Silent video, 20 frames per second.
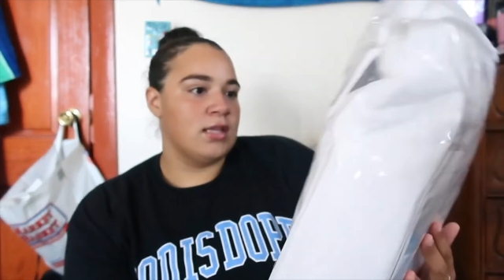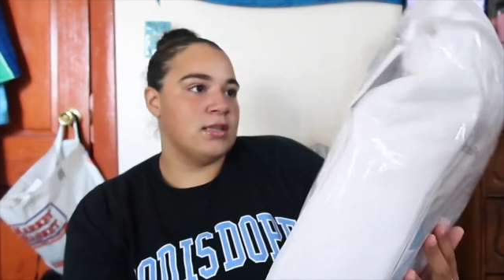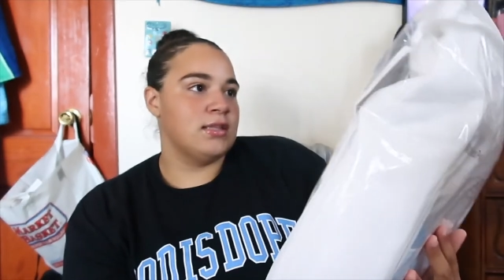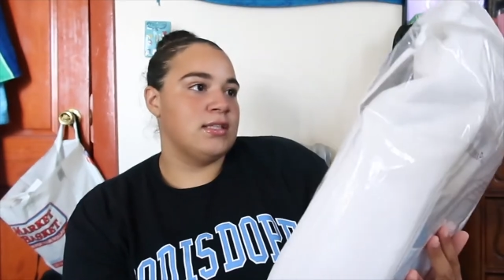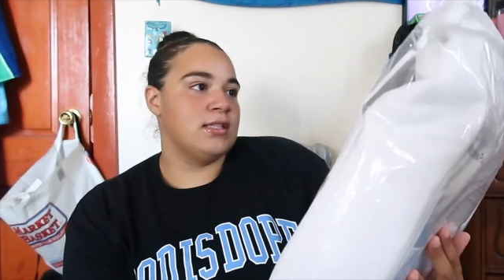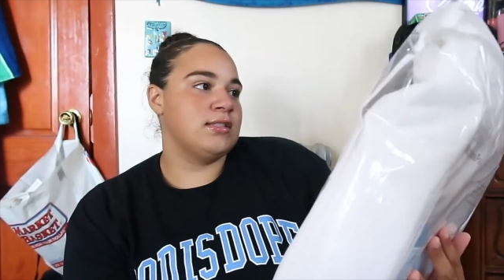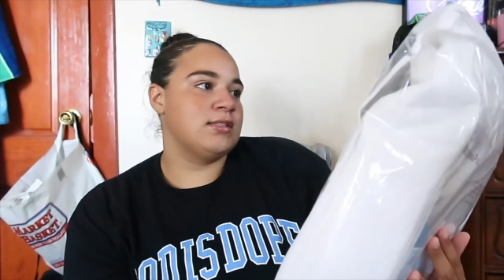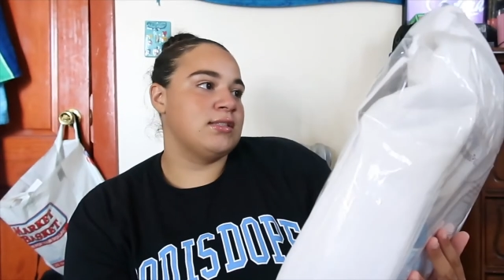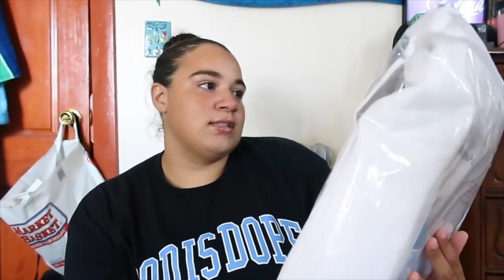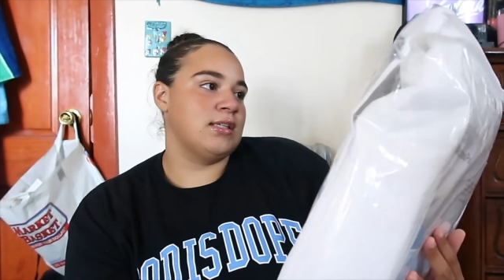
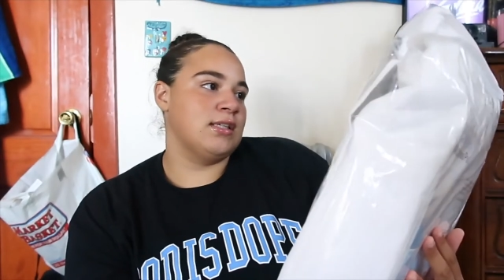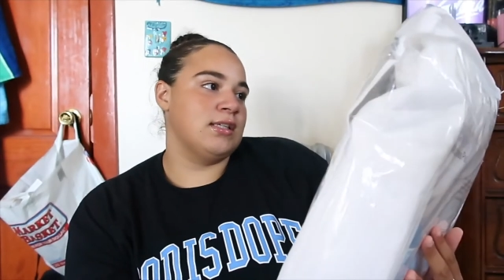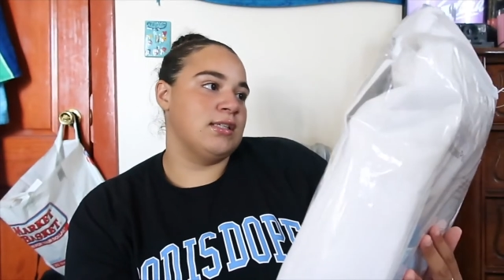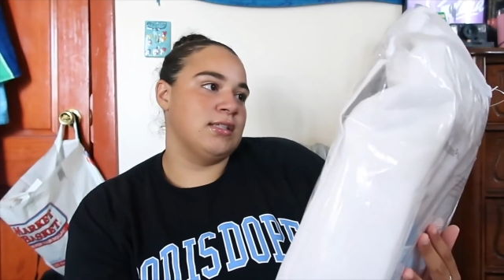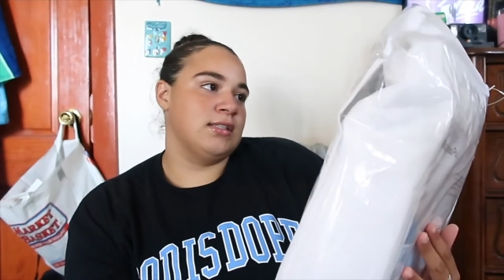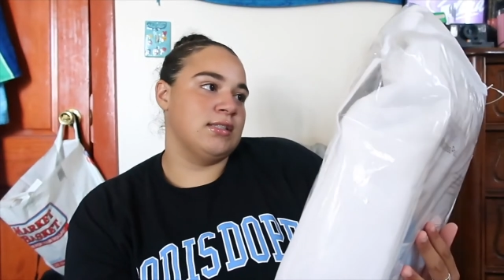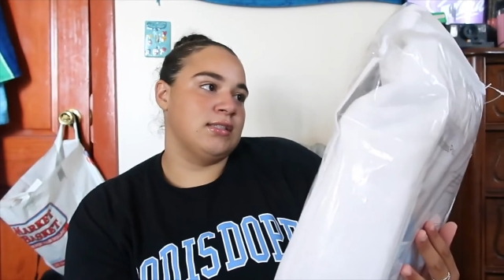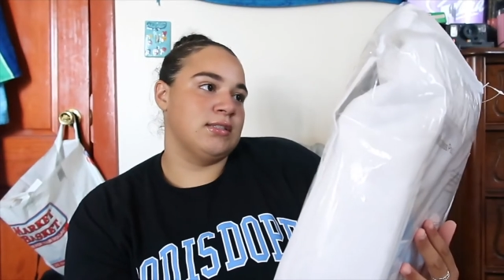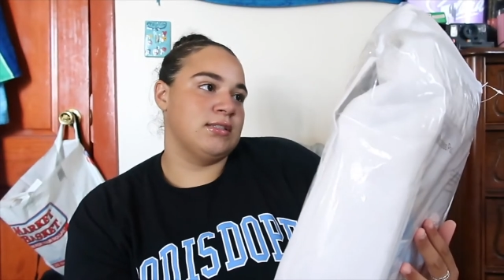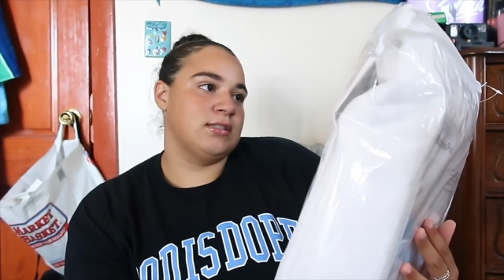this
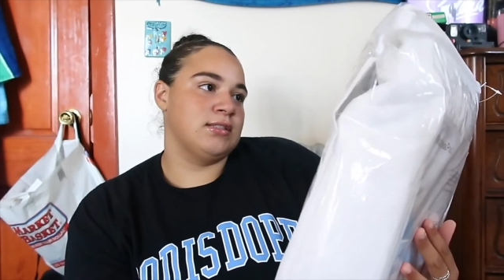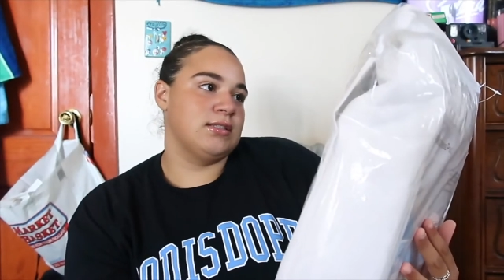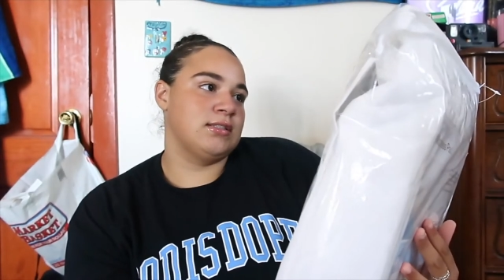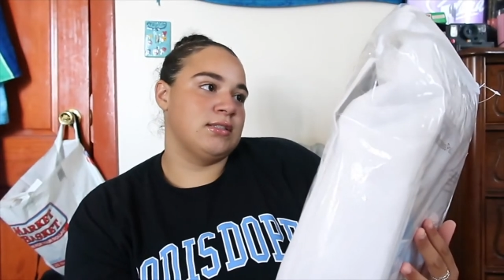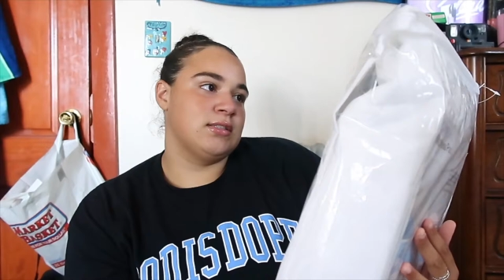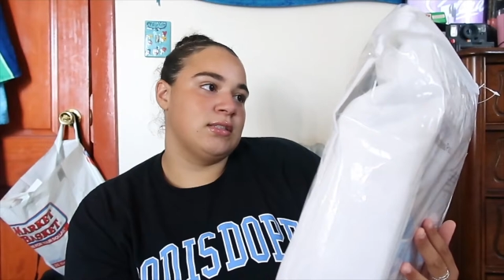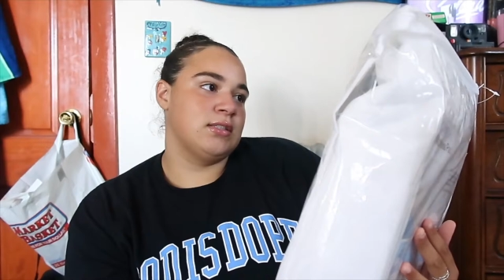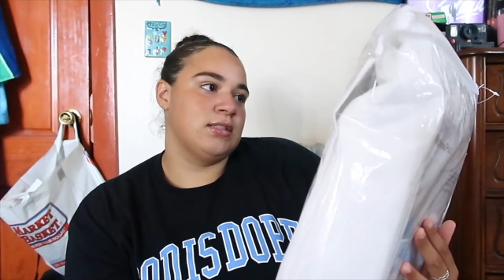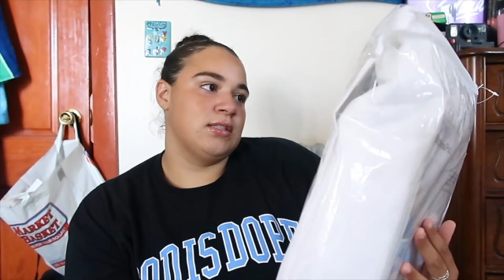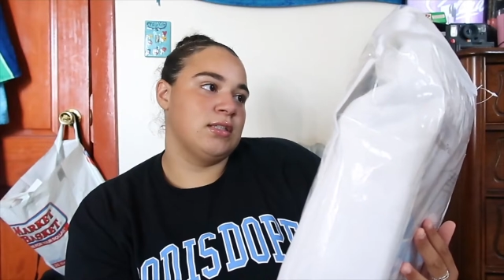is
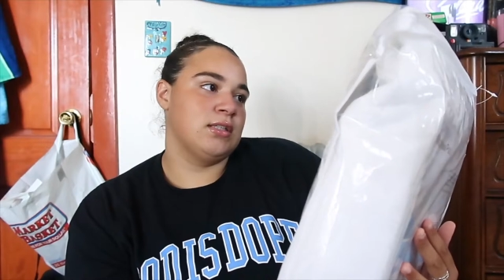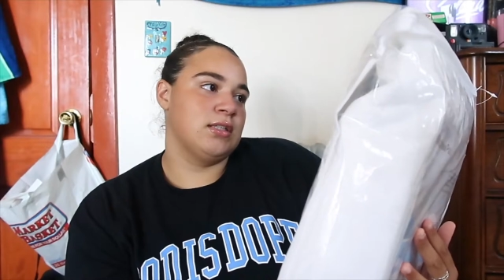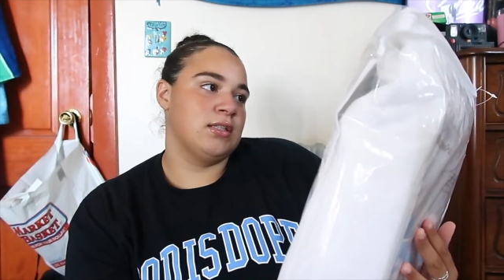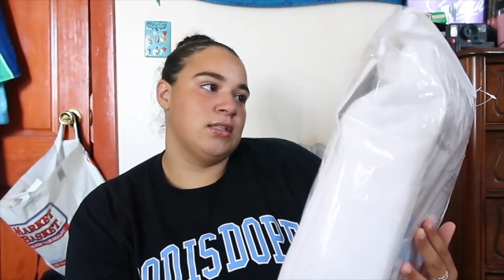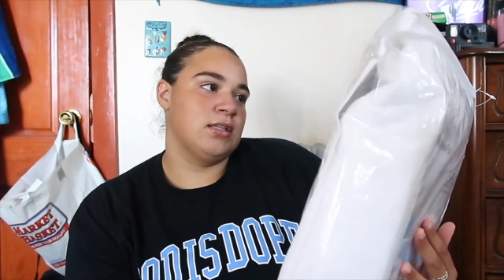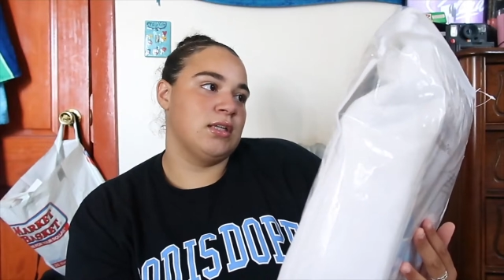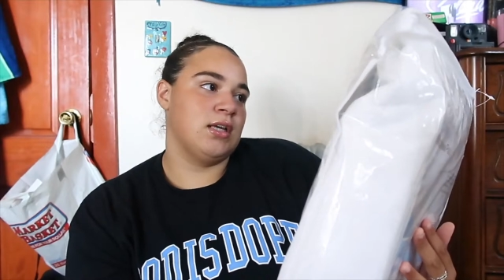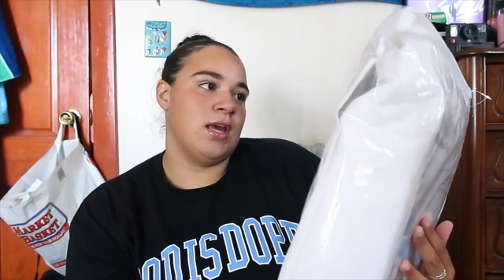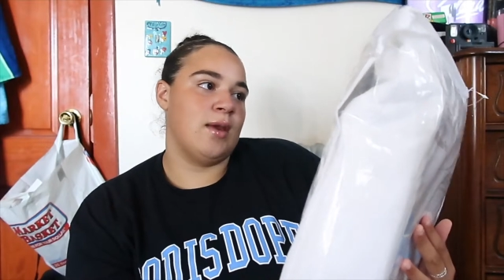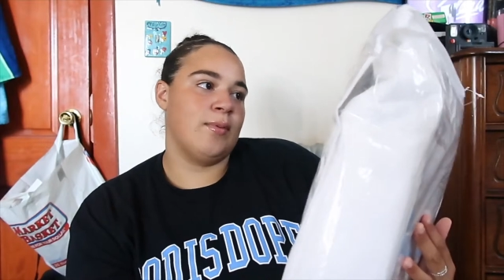
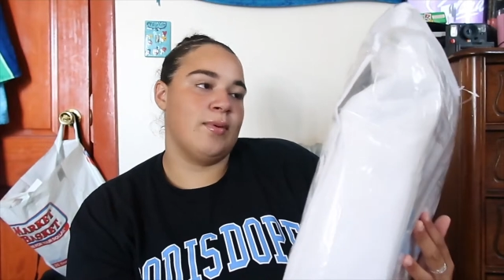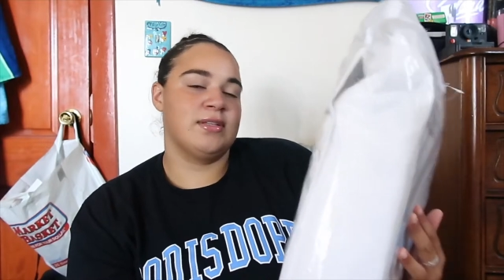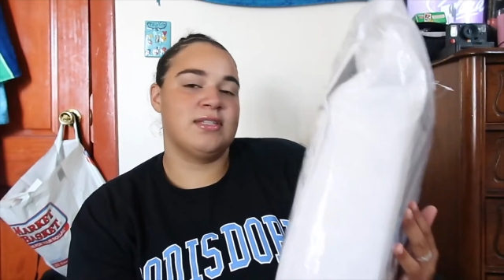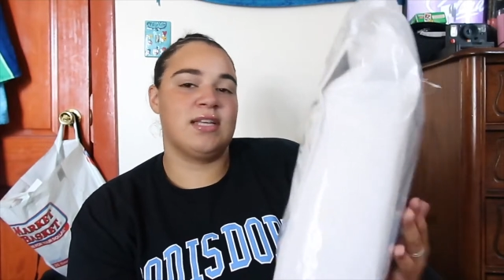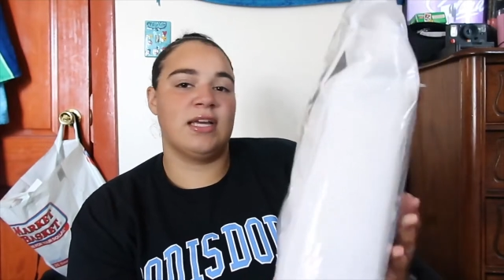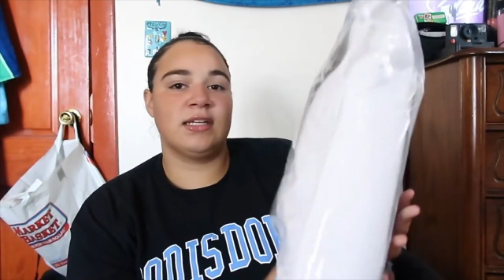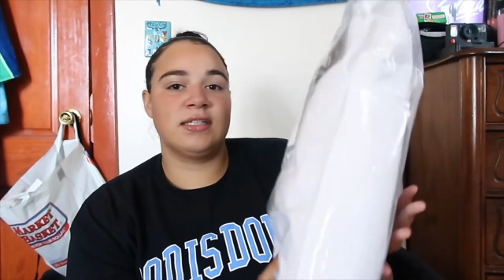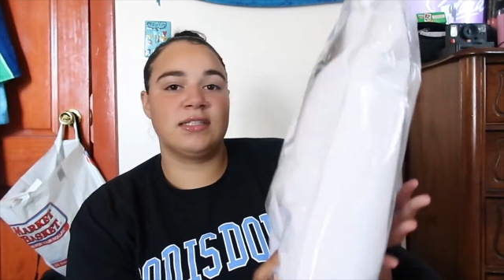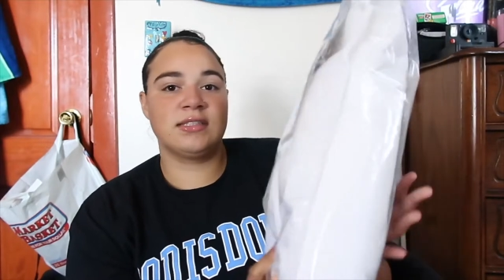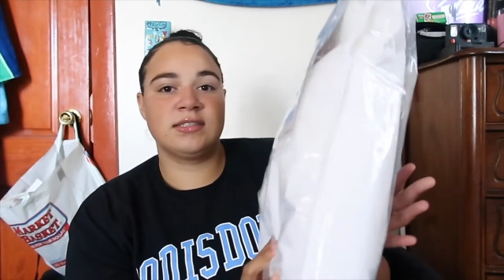it
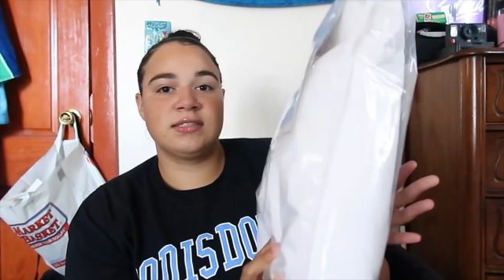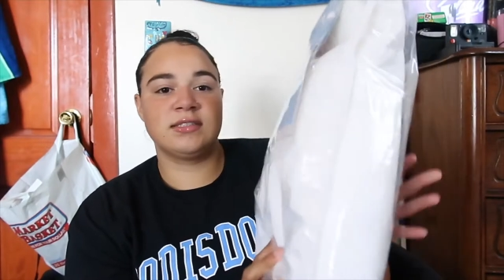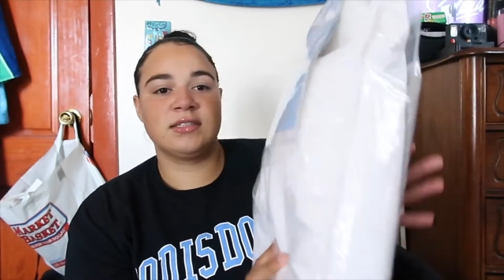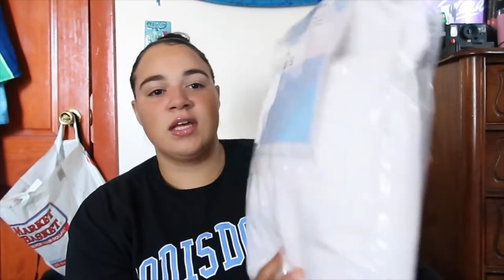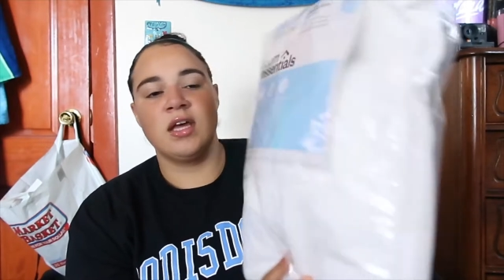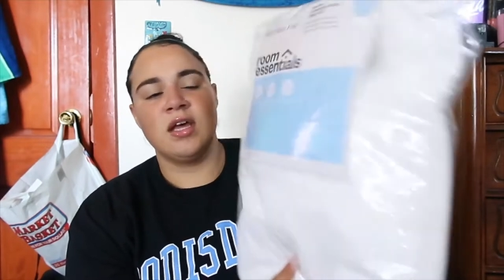protects